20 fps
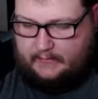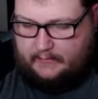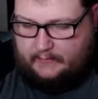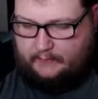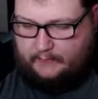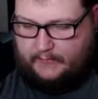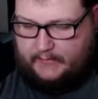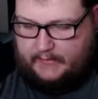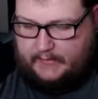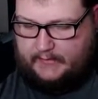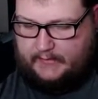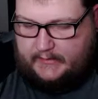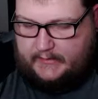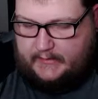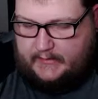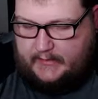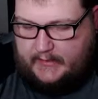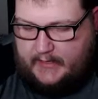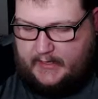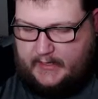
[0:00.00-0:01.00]
Did we
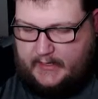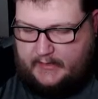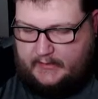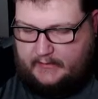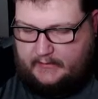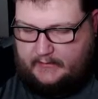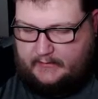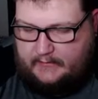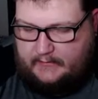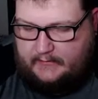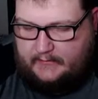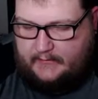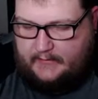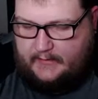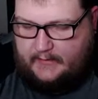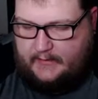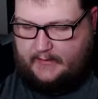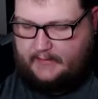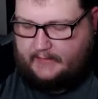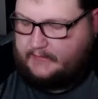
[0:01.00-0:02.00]
get?
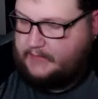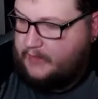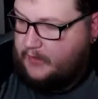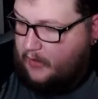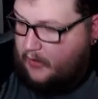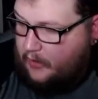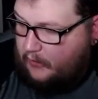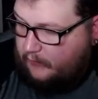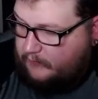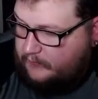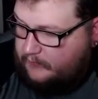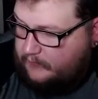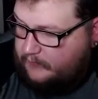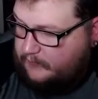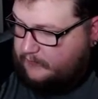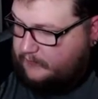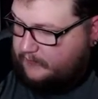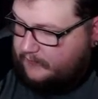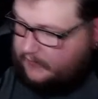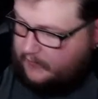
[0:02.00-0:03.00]
And eh, no,
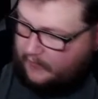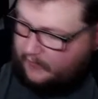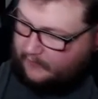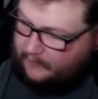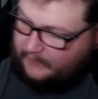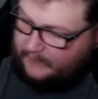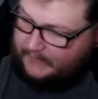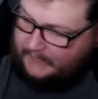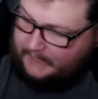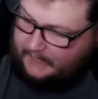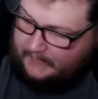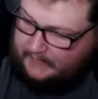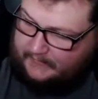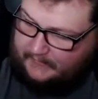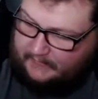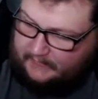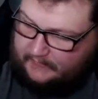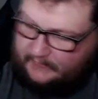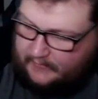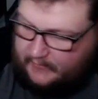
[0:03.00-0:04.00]
no,
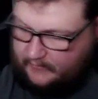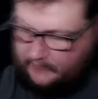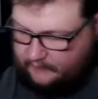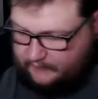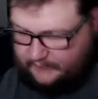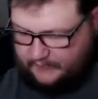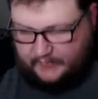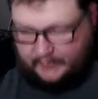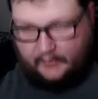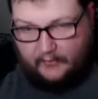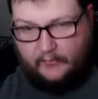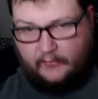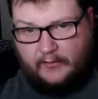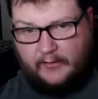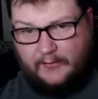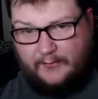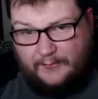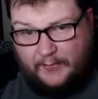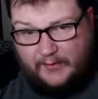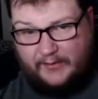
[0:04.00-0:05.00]
no, no.
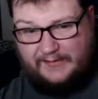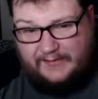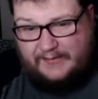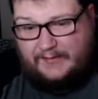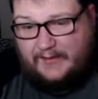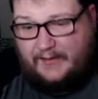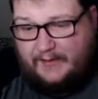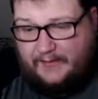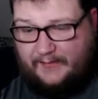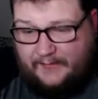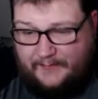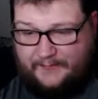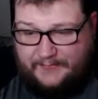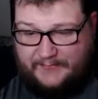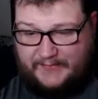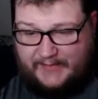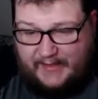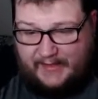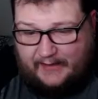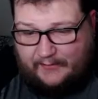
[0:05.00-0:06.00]
But
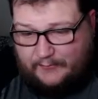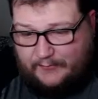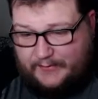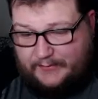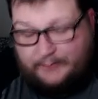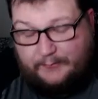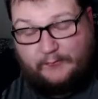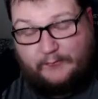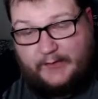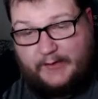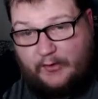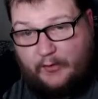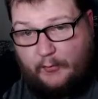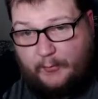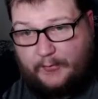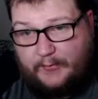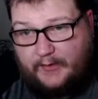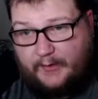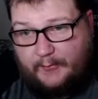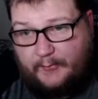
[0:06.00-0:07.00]
um, yeah, we we
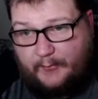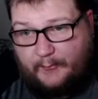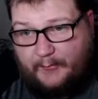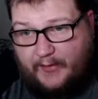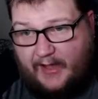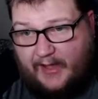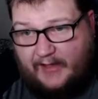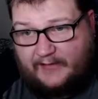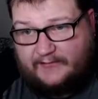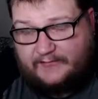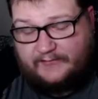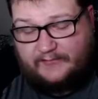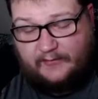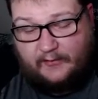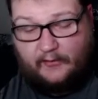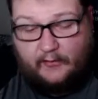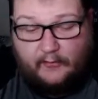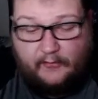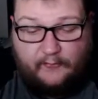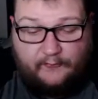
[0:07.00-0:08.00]
opened up a box
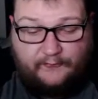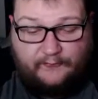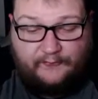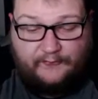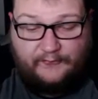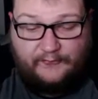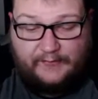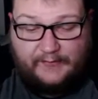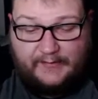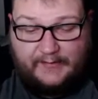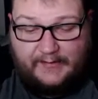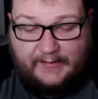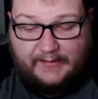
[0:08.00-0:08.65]
of